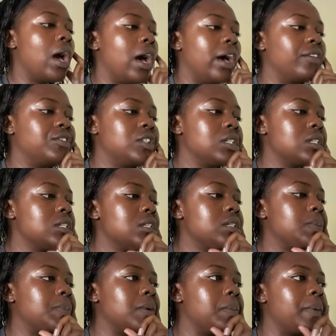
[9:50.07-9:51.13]
I've
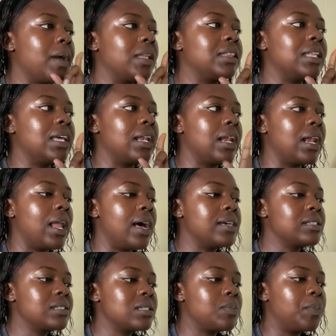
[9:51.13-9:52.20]
just prepared the
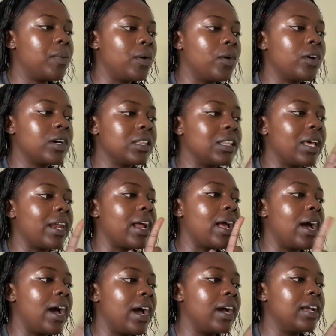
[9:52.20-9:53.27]
last pork that I
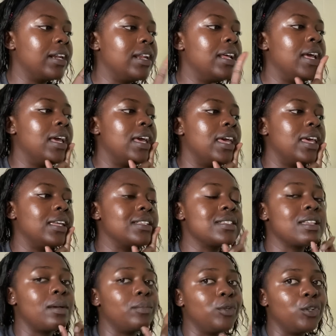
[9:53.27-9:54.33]
had and
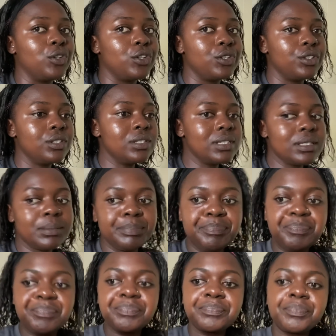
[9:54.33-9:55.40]
some noodles.
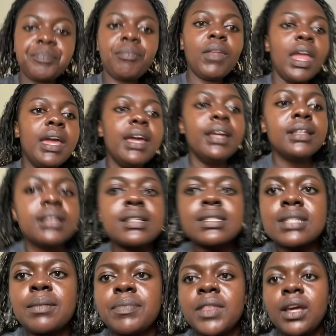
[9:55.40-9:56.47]
And there's
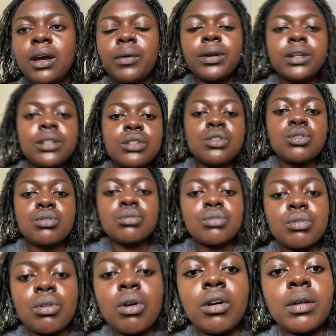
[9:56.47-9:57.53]
something I want to
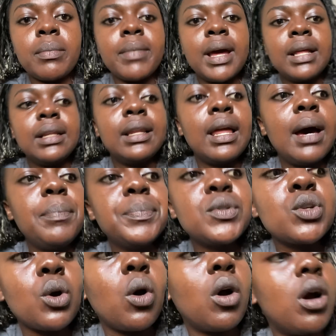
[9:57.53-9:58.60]
do on my
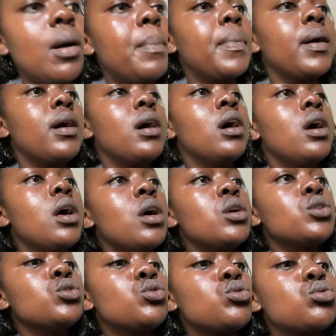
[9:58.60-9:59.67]
laptop.
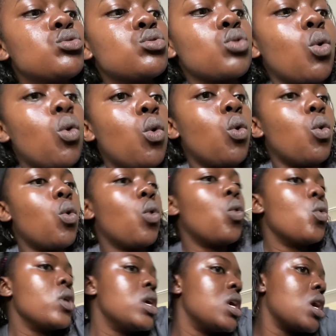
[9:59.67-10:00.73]
So,
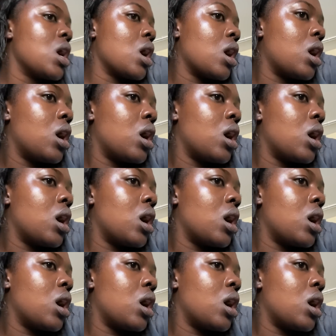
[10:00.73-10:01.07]
let